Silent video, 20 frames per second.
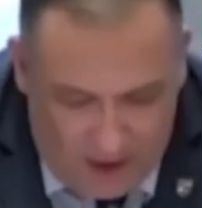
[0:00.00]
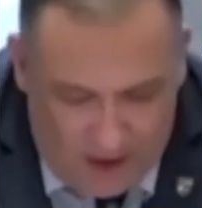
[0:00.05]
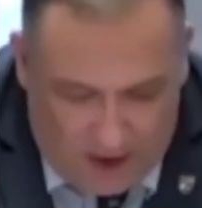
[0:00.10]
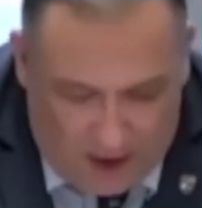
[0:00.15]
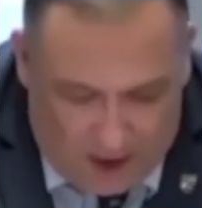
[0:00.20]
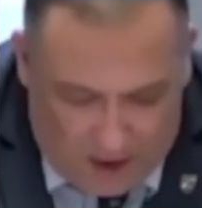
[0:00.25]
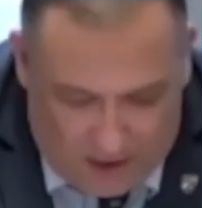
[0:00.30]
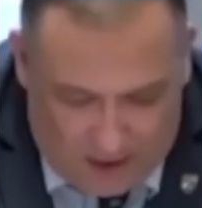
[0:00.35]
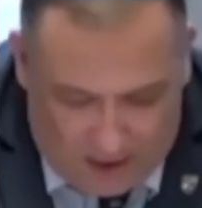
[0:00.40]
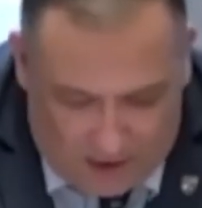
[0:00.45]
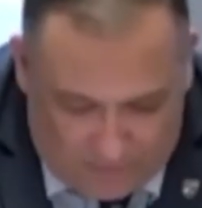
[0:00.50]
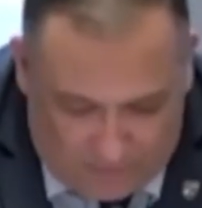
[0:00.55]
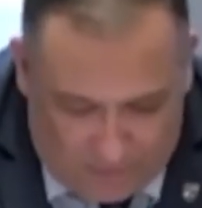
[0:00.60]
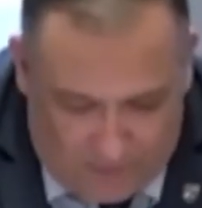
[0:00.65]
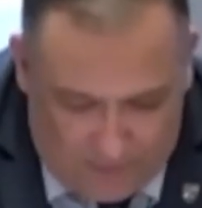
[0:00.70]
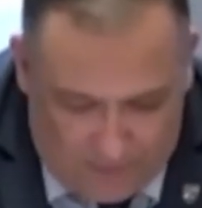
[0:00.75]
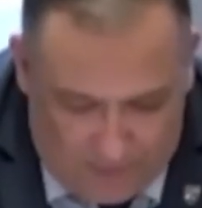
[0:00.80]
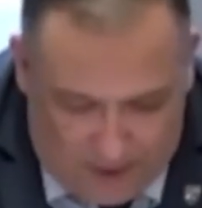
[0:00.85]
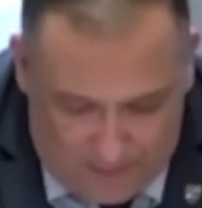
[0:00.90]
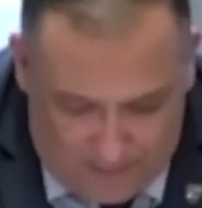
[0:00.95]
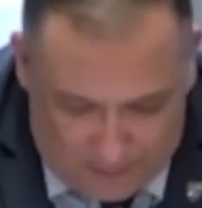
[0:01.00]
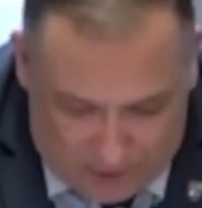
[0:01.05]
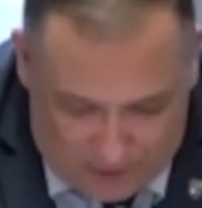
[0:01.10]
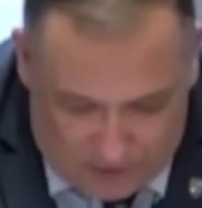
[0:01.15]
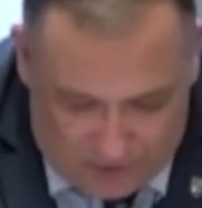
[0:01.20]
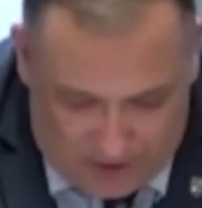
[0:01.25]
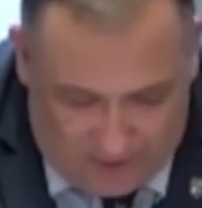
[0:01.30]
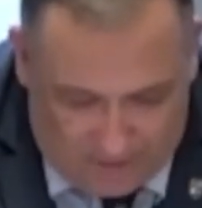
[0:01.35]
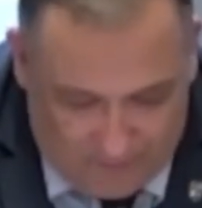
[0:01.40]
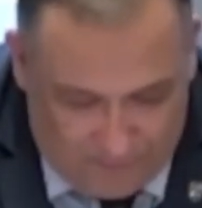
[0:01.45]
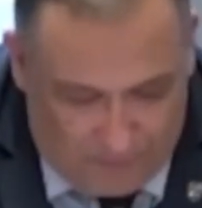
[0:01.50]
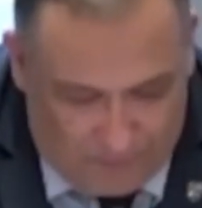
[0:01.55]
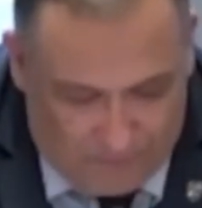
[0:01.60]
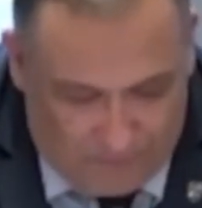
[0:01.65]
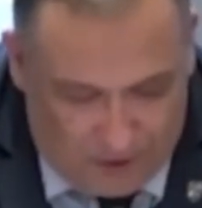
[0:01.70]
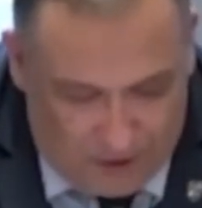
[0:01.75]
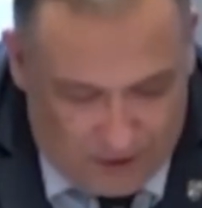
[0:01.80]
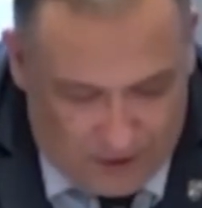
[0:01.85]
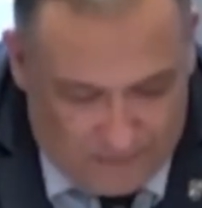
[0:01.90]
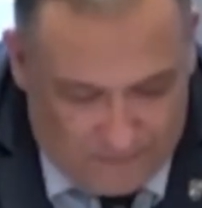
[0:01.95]
I and other members have
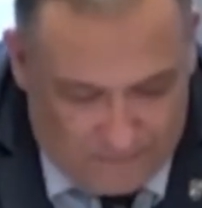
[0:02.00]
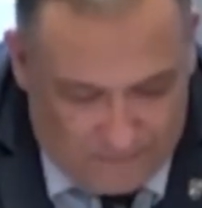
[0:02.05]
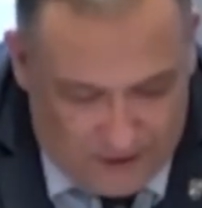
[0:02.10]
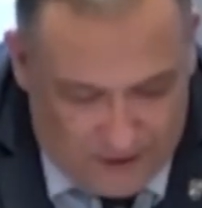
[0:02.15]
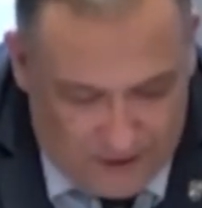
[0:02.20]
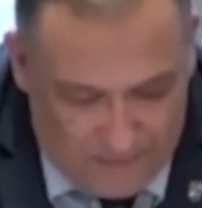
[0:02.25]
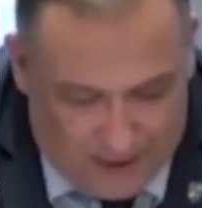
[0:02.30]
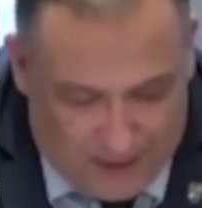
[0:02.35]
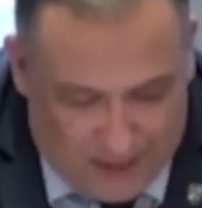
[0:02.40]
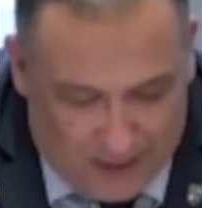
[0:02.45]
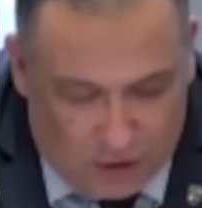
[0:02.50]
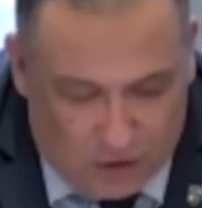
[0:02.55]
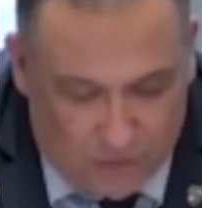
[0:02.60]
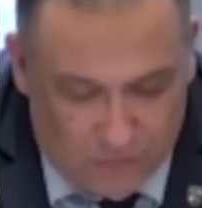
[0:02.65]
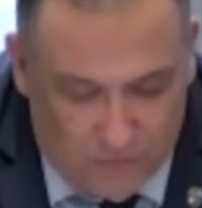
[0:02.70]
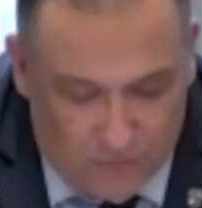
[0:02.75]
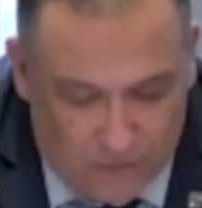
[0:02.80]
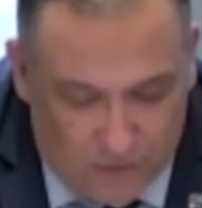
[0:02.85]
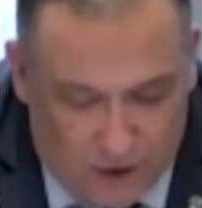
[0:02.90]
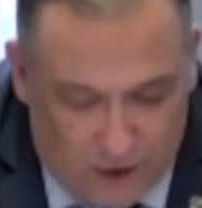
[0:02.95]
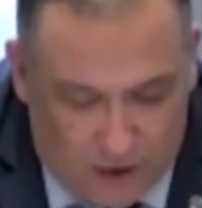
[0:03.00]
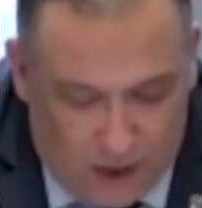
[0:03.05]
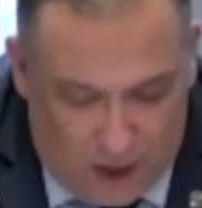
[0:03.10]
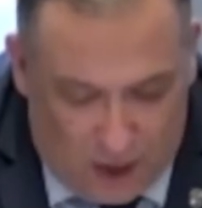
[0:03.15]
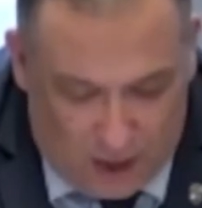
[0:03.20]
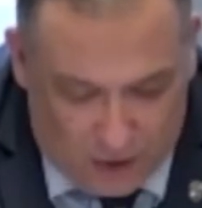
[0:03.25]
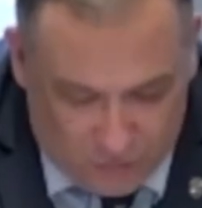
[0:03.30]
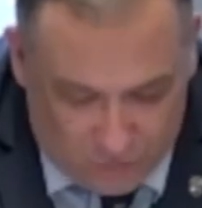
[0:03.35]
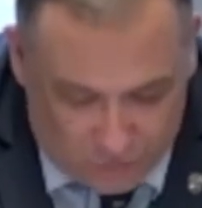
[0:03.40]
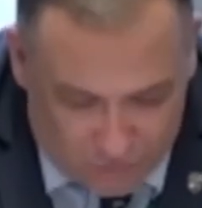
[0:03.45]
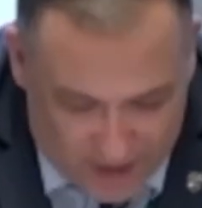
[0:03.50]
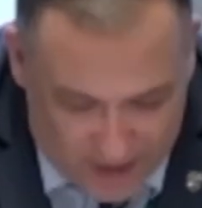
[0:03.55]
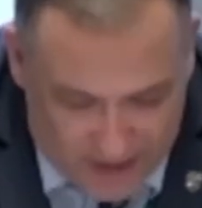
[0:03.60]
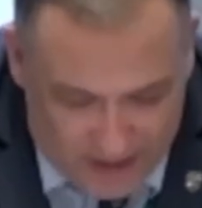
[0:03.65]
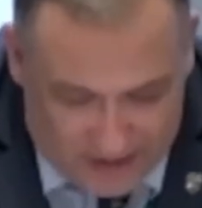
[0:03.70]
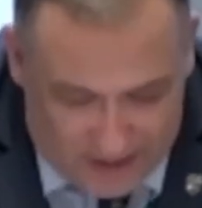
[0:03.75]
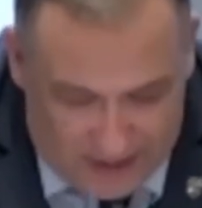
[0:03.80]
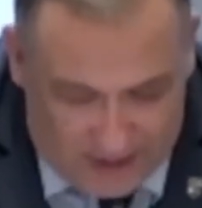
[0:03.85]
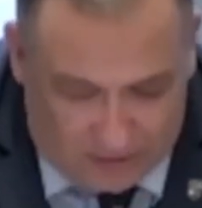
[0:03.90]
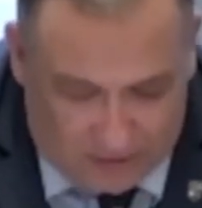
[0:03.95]
provided feedback on a great
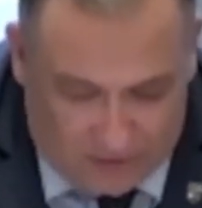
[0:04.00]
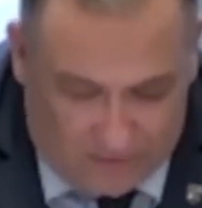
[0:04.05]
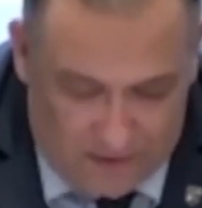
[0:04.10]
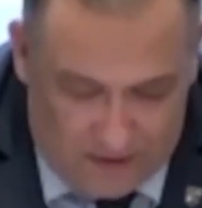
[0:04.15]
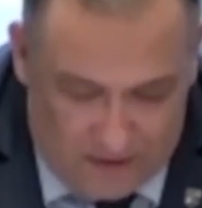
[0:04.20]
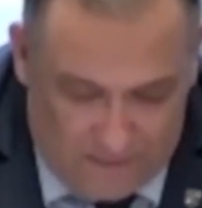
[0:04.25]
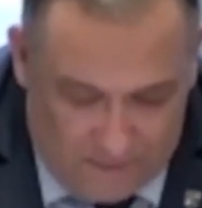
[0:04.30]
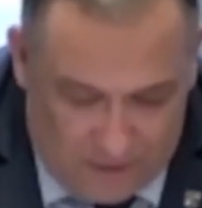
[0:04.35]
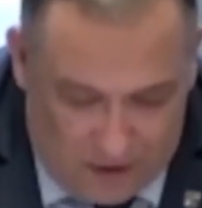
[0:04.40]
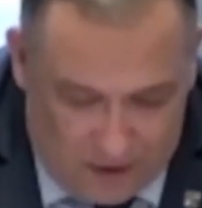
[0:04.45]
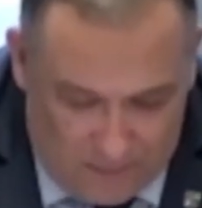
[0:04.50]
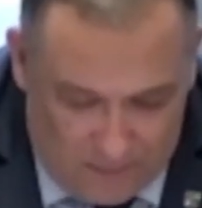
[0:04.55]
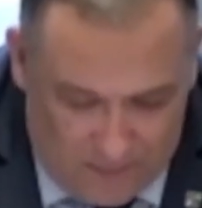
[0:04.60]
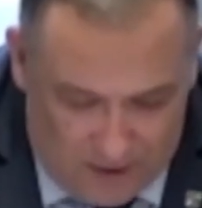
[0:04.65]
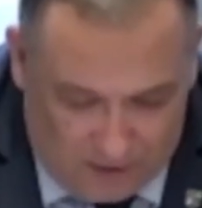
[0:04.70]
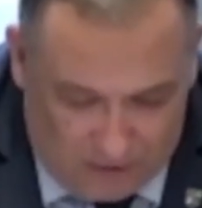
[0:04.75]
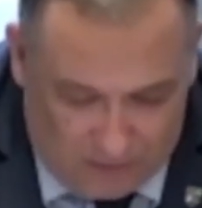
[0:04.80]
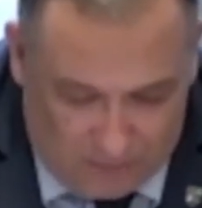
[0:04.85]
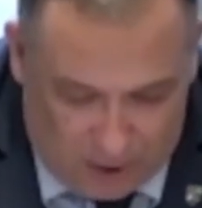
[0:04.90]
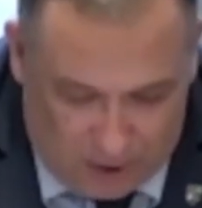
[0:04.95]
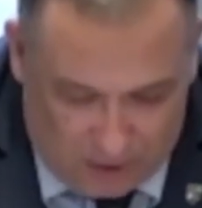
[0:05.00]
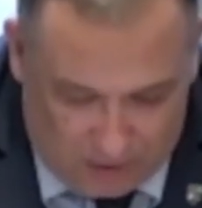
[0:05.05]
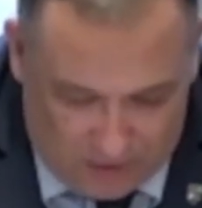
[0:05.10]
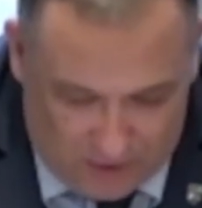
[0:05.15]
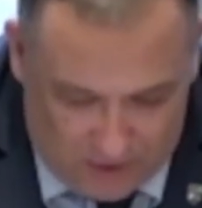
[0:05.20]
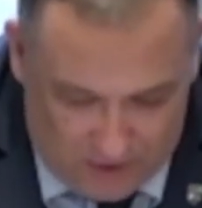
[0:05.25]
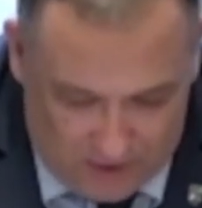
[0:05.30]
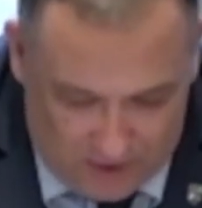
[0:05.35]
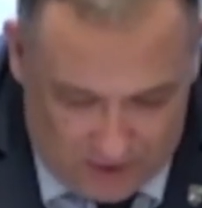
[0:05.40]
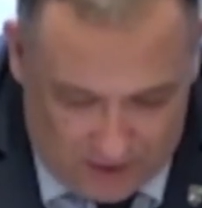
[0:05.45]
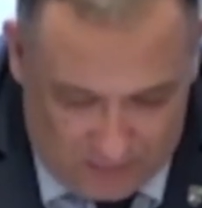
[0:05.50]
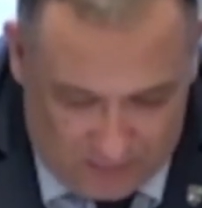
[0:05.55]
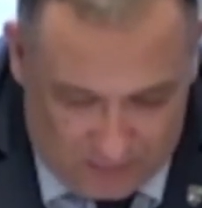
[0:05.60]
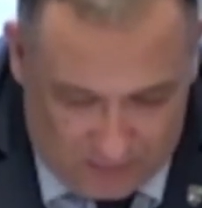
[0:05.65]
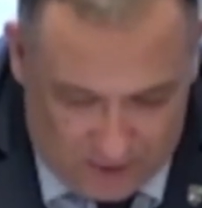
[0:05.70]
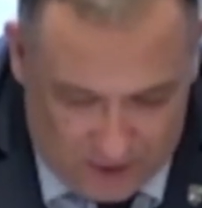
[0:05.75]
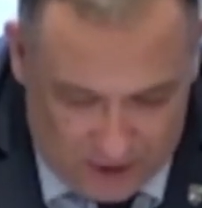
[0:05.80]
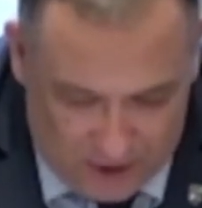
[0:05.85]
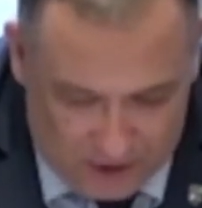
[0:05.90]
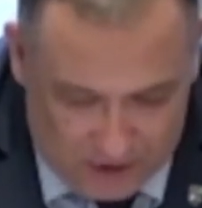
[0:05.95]
deal of the environmental policies and
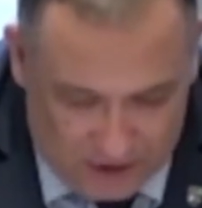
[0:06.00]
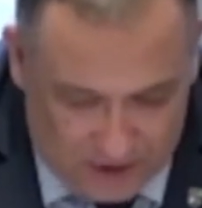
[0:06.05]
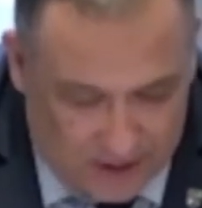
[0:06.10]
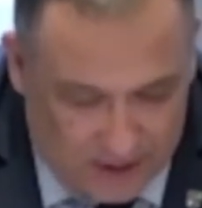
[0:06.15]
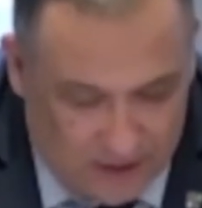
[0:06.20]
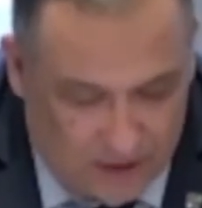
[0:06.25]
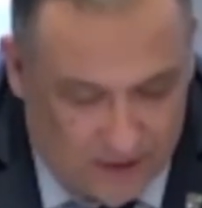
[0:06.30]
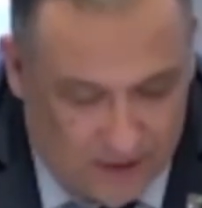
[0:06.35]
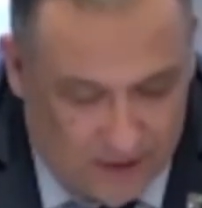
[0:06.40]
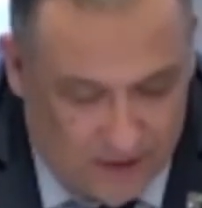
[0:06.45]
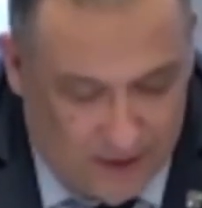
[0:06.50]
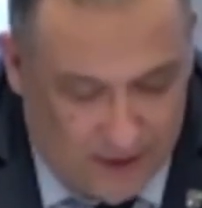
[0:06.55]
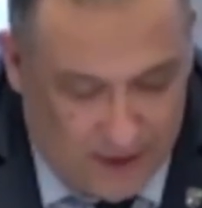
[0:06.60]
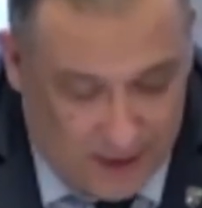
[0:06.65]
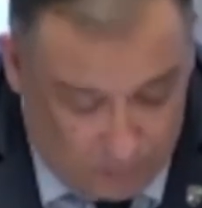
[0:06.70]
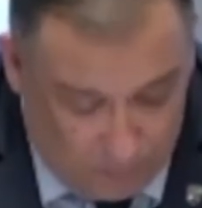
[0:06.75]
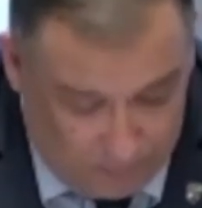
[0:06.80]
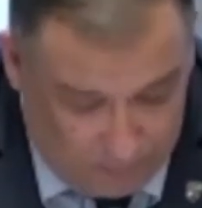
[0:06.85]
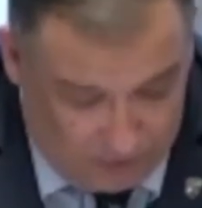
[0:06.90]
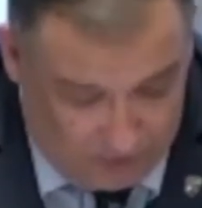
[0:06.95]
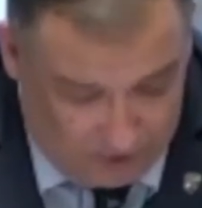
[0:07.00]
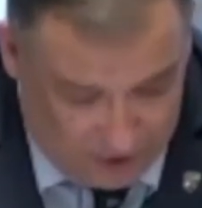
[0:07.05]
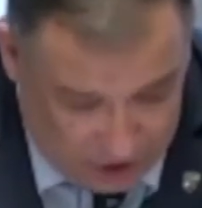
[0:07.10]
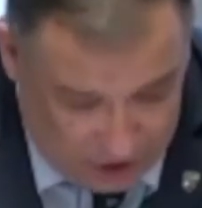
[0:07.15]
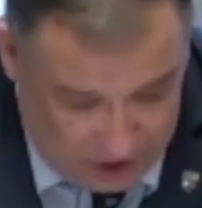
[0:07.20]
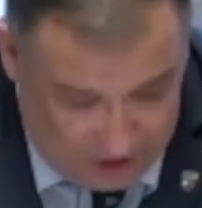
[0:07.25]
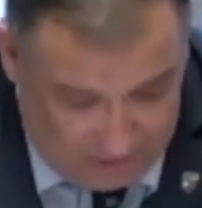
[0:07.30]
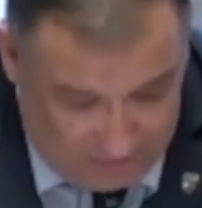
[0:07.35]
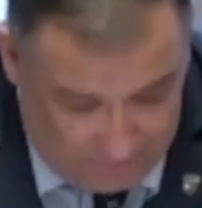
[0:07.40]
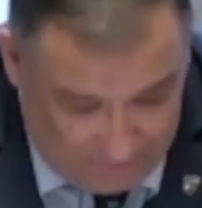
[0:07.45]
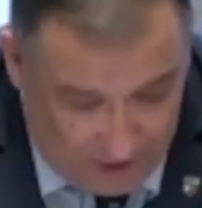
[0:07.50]
aspirations that could help us achieve